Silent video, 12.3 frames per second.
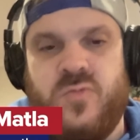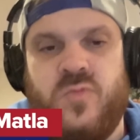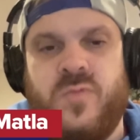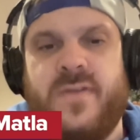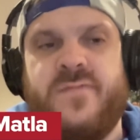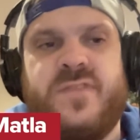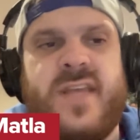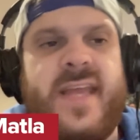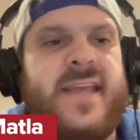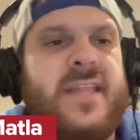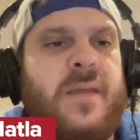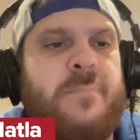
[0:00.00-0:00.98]
we've
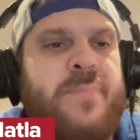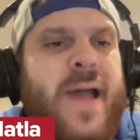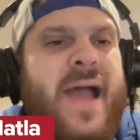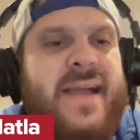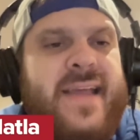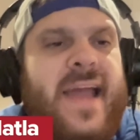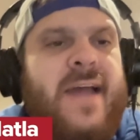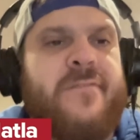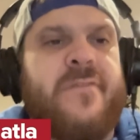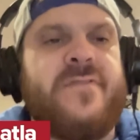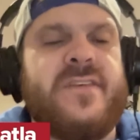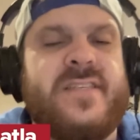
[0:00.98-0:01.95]
taken the back
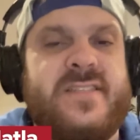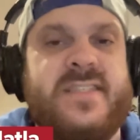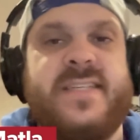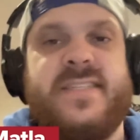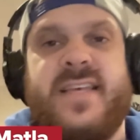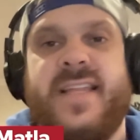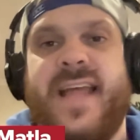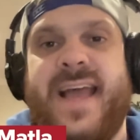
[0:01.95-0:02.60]
half of this season